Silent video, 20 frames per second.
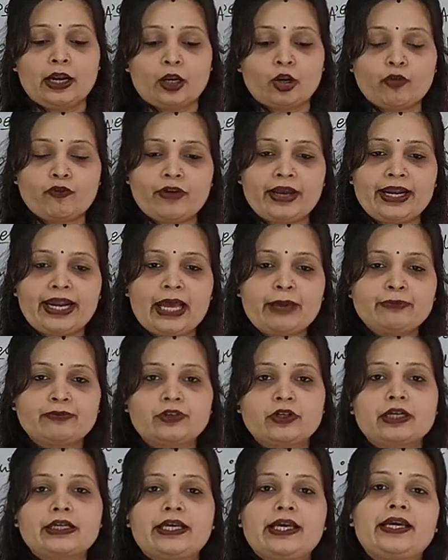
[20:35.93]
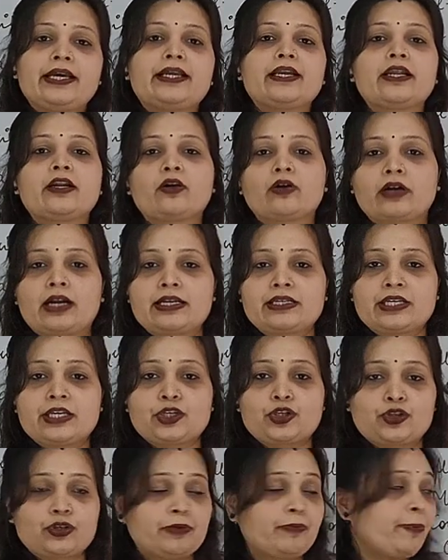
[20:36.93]
Now when I am working in an
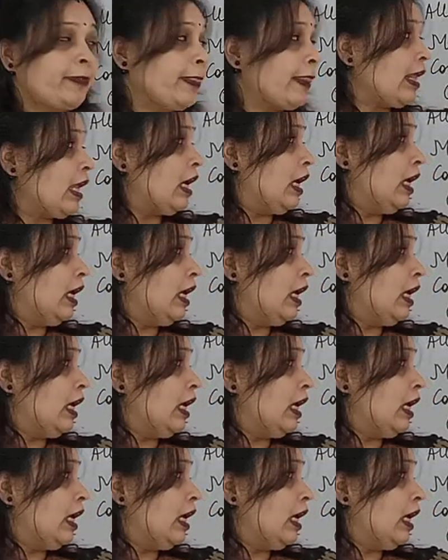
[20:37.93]
organization,